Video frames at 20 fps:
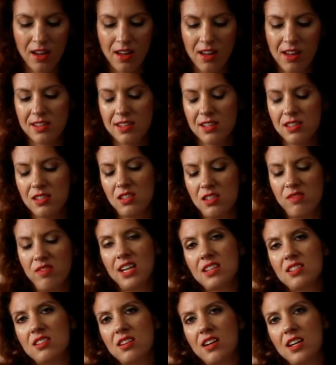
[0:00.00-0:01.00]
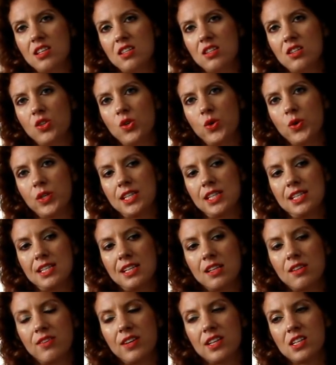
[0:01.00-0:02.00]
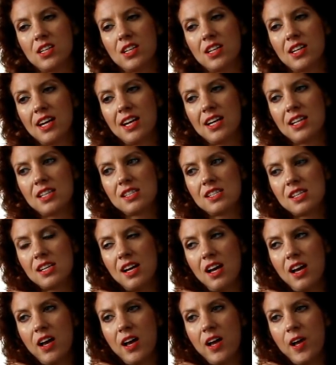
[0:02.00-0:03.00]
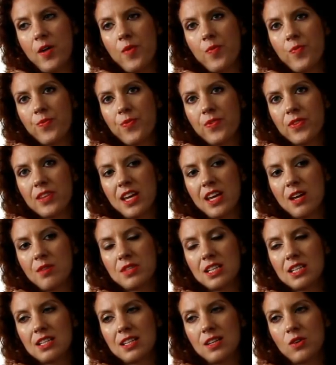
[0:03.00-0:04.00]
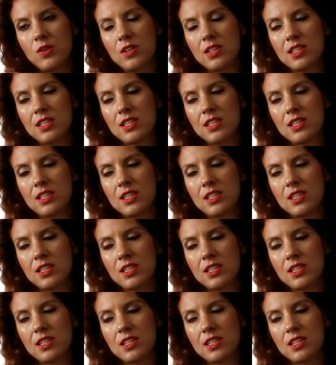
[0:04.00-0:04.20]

This is when I started to notice that when she gets the MCT oil,